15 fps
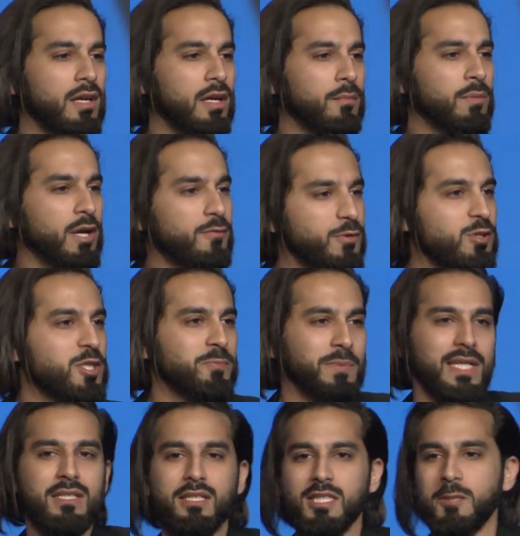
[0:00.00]
But if you
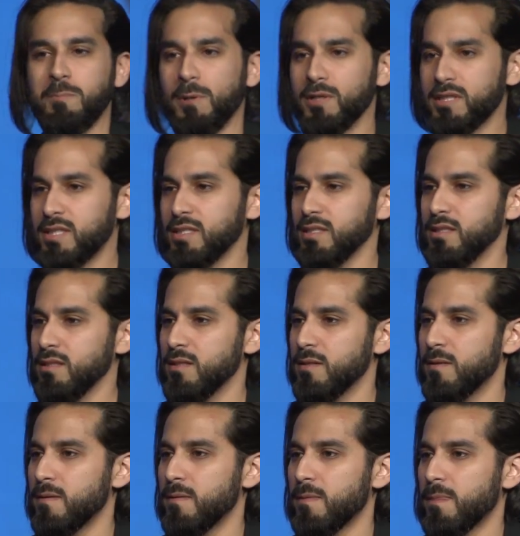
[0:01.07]
speak to this person,
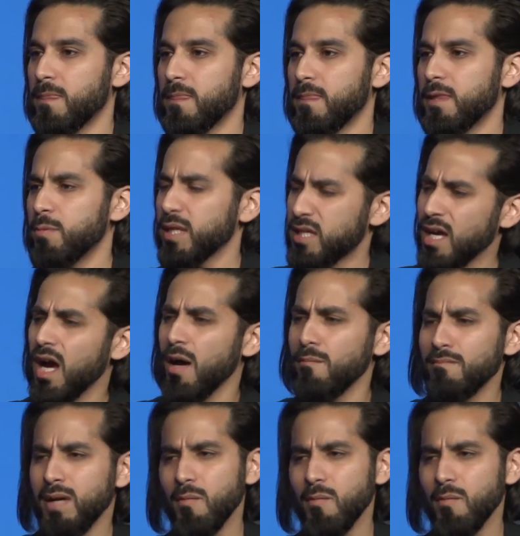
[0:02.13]
they'd be like, yeah, I'm,